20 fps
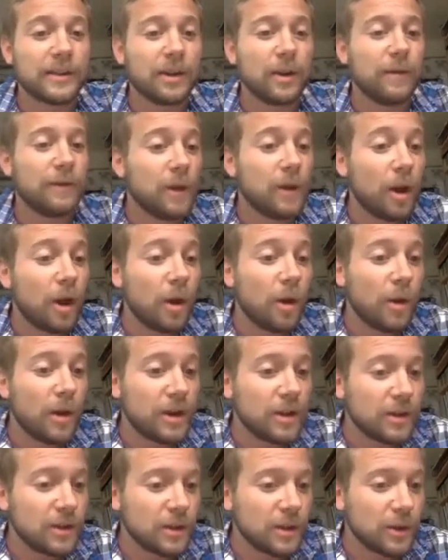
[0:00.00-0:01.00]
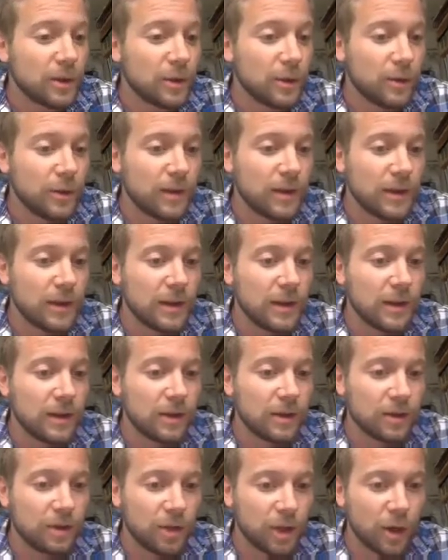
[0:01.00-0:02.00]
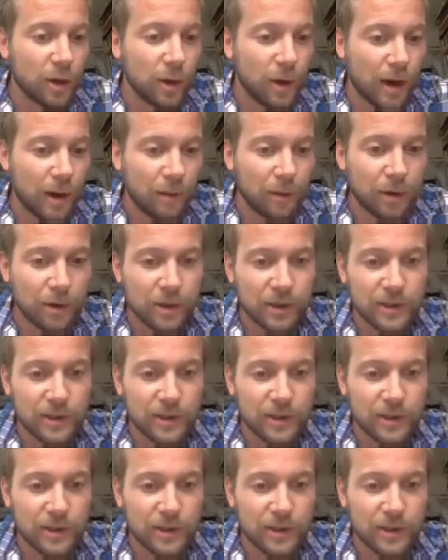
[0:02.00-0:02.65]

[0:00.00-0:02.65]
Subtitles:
not very helpful. Let